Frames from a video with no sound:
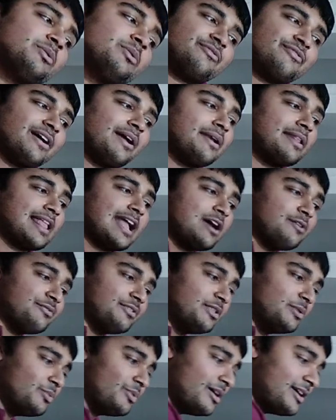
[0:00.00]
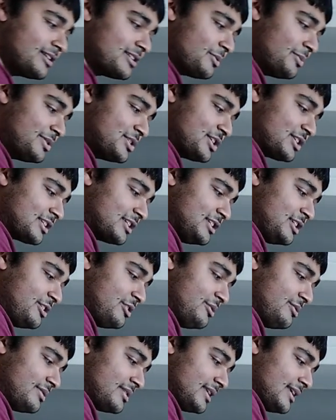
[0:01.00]
found an alpha that works, so we're just going to
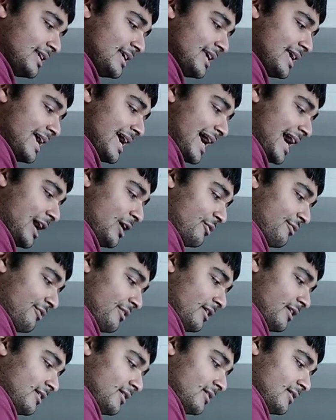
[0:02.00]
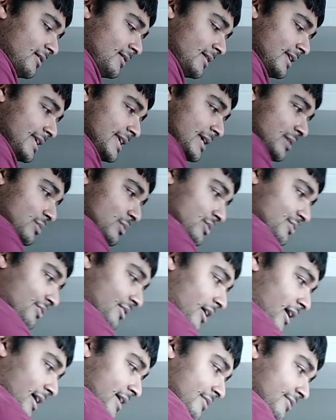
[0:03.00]
use alpha equals
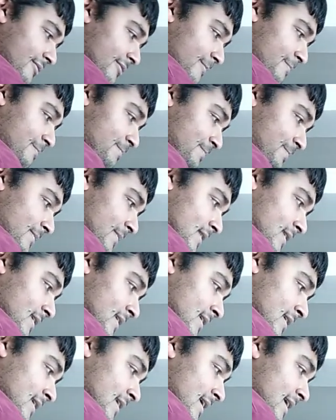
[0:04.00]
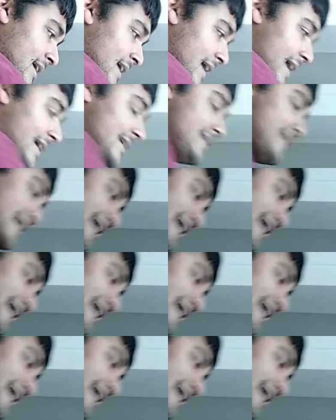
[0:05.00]
5. And